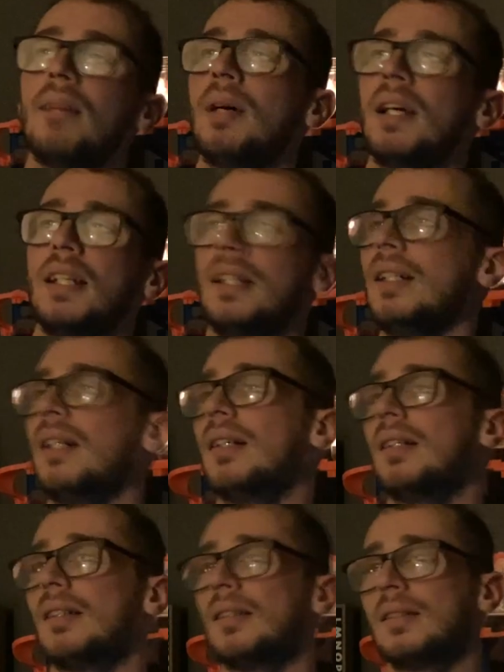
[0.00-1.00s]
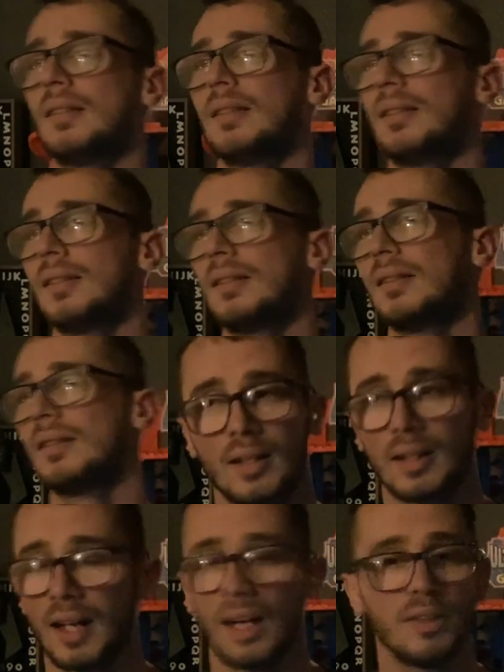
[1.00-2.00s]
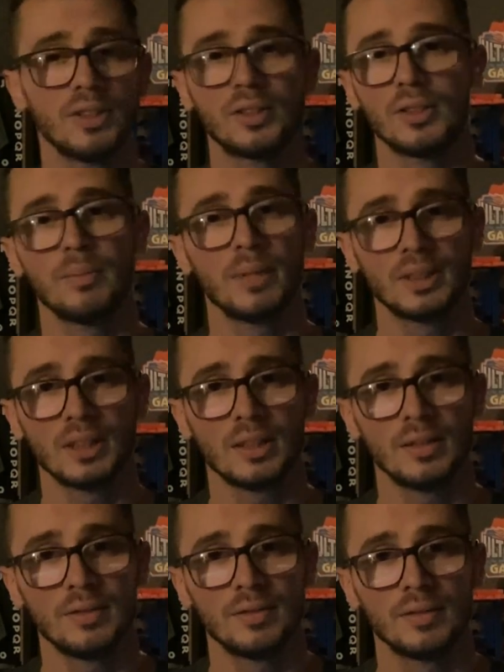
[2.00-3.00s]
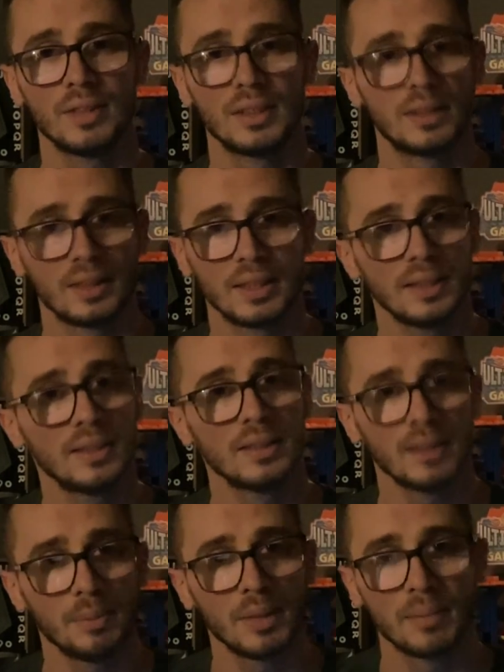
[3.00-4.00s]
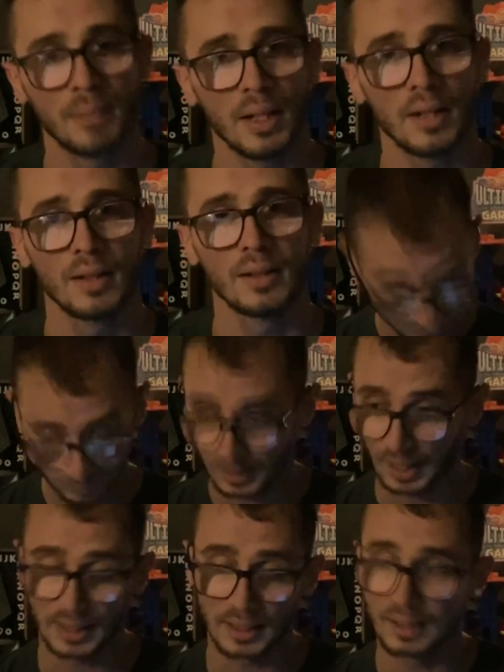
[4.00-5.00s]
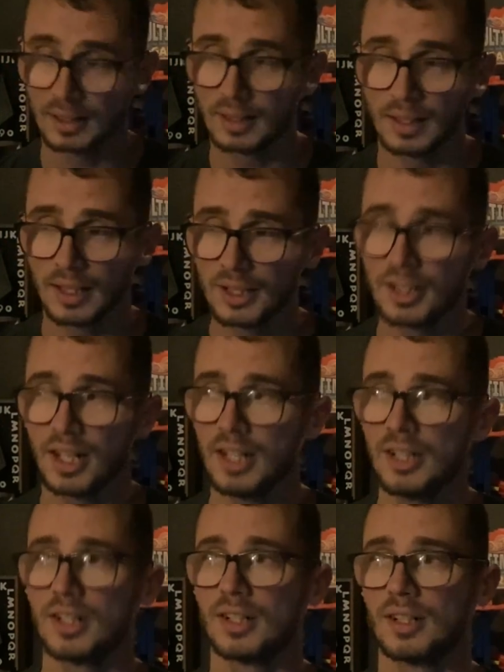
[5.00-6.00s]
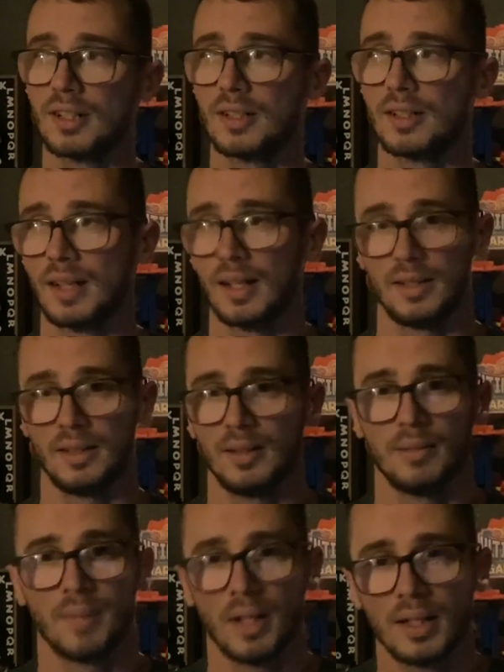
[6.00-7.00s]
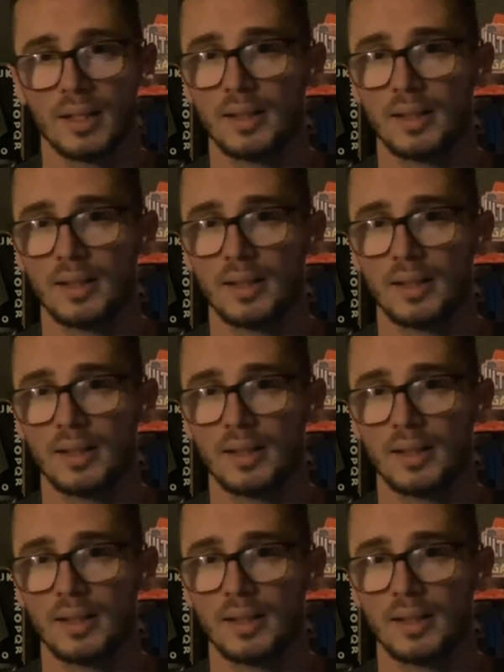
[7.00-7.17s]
I here? And I always told myself, it's to get to something better. I needed an education. I needed money.